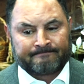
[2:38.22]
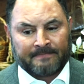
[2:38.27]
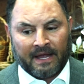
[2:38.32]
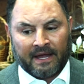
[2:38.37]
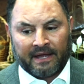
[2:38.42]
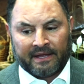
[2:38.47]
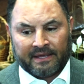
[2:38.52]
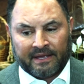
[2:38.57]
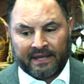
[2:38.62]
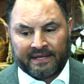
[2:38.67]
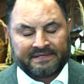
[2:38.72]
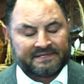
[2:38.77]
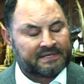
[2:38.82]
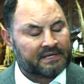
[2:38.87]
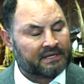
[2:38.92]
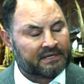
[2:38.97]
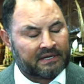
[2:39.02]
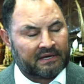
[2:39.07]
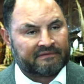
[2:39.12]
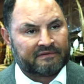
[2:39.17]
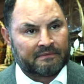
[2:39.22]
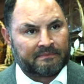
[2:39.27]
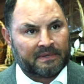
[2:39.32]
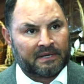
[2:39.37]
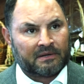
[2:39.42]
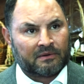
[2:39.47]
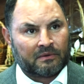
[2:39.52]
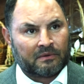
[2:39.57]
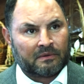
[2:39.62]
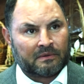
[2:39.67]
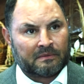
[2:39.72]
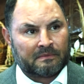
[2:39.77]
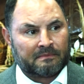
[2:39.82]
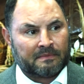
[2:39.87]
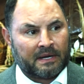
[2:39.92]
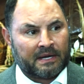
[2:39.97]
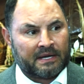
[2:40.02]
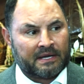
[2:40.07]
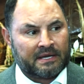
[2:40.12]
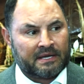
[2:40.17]
enough about
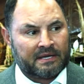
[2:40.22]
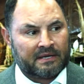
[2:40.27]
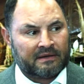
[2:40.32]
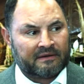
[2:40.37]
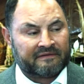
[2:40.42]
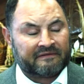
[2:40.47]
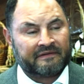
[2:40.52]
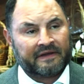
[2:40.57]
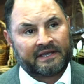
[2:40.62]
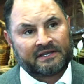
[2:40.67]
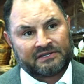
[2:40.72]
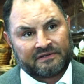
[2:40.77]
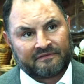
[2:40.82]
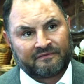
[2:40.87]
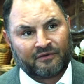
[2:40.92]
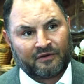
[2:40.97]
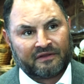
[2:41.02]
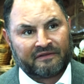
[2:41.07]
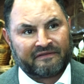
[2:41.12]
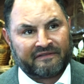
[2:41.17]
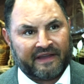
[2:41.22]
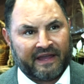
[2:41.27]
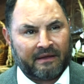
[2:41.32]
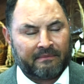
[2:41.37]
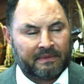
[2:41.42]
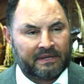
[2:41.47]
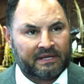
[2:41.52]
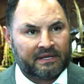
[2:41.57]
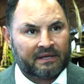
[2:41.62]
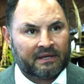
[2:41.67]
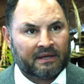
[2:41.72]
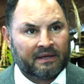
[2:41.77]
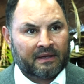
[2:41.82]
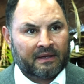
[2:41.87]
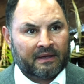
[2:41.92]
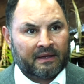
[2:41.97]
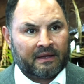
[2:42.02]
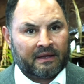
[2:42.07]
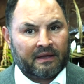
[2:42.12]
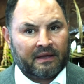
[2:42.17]
my affection for the family
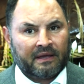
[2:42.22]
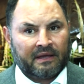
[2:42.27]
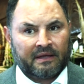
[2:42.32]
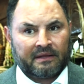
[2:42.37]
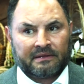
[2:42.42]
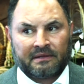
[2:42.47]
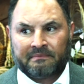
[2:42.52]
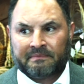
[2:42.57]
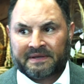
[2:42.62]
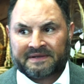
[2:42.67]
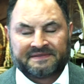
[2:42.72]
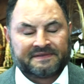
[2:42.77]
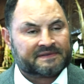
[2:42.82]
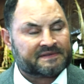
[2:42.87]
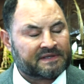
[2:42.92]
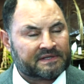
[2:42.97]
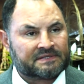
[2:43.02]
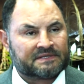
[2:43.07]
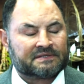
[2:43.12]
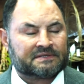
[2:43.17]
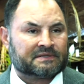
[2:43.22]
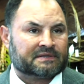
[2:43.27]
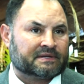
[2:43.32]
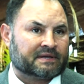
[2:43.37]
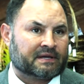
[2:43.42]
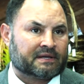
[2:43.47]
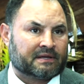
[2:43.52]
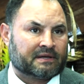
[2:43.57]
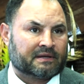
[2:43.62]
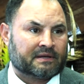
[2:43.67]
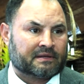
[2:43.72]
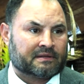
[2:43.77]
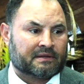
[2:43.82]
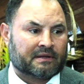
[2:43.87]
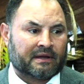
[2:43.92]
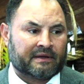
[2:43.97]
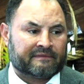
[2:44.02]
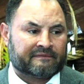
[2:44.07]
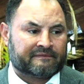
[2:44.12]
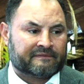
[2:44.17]
and the business entity.
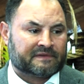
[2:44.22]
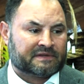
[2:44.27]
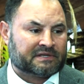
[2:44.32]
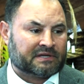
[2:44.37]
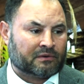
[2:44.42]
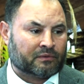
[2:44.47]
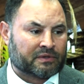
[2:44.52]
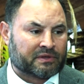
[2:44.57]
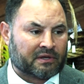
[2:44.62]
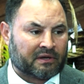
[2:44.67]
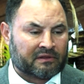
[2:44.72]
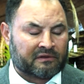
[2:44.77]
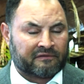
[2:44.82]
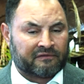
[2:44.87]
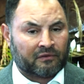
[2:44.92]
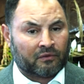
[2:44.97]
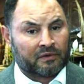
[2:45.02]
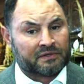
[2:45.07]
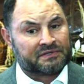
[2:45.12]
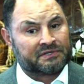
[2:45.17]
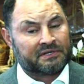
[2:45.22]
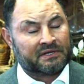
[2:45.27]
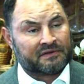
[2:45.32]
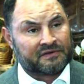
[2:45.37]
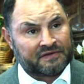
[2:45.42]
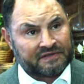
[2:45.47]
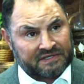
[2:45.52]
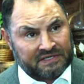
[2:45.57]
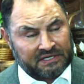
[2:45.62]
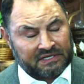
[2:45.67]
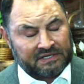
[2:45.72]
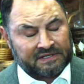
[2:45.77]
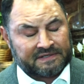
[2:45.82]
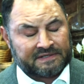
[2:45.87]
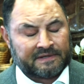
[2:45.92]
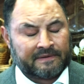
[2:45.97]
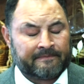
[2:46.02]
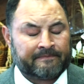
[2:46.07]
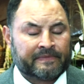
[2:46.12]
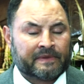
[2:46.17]
I dealt with other florists in other
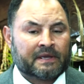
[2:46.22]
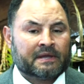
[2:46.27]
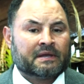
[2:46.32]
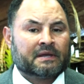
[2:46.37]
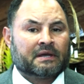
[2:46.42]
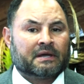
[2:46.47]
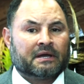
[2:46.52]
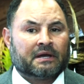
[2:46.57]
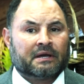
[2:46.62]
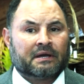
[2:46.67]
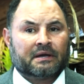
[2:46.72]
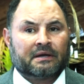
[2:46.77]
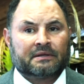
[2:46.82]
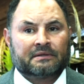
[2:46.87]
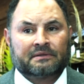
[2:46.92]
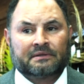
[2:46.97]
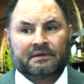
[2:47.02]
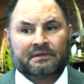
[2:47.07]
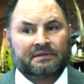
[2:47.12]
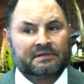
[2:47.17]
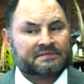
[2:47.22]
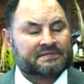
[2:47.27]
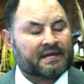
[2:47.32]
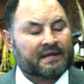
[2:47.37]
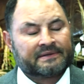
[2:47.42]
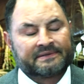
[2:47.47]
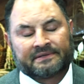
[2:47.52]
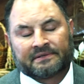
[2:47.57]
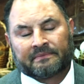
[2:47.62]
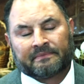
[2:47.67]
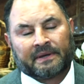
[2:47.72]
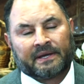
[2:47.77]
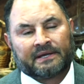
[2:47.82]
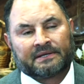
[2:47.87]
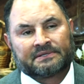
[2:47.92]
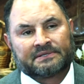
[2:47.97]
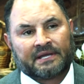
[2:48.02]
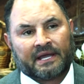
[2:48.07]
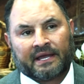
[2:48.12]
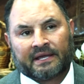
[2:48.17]
cities. These guys are the
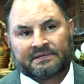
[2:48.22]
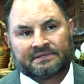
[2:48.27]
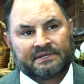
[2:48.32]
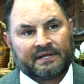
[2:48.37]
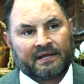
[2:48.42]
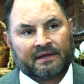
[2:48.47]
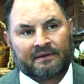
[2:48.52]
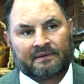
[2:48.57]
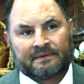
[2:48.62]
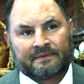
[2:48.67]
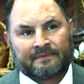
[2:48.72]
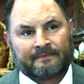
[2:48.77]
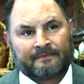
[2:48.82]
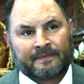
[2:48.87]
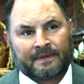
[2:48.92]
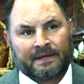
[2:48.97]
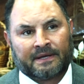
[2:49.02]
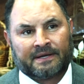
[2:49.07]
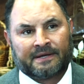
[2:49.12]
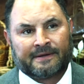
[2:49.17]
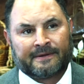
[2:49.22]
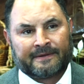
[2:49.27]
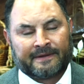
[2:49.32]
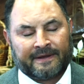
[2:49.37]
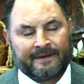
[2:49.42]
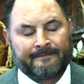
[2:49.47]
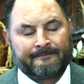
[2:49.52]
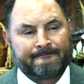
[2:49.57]
best, hands down. Yeah.